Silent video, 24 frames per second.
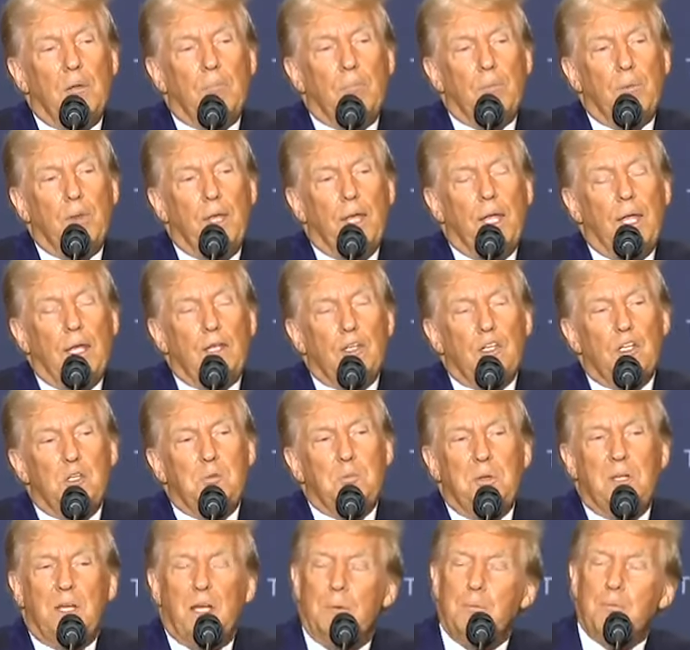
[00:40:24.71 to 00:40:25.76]
And she's
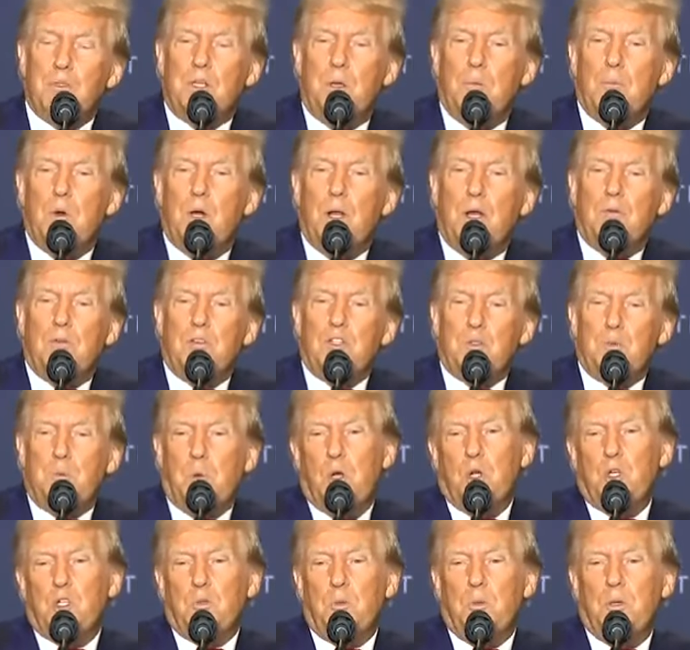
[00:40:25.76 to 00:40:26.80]
become somewhat of a
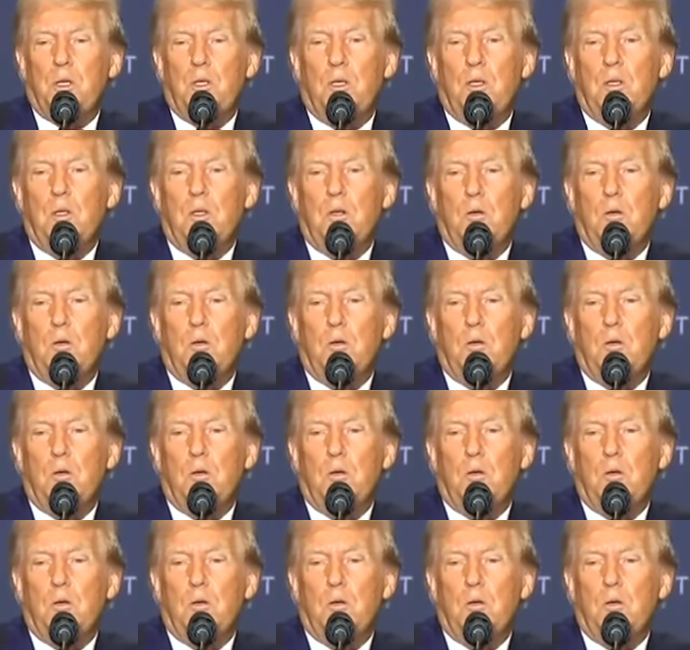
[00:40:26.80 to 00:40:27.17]
spokesman,